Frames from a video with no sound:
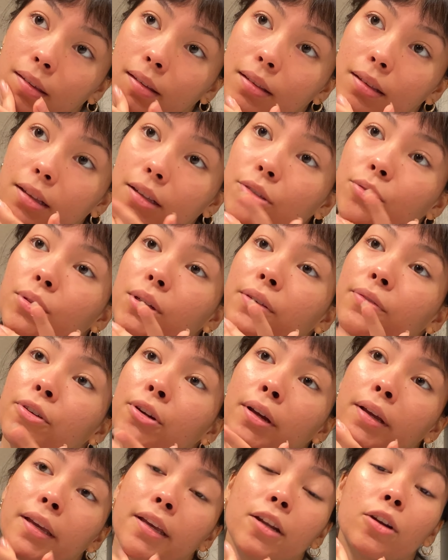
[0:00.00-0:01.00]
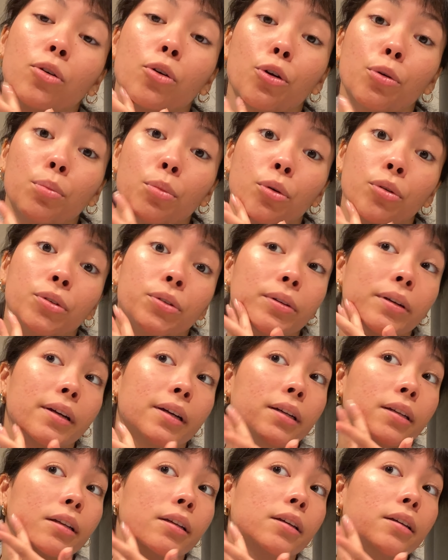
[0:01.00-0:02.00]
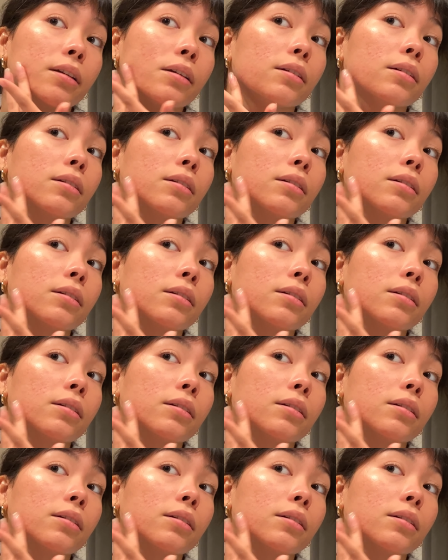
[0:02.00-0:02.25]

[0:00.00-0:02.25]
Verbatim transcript: that's whenever I get hormonal acne. Just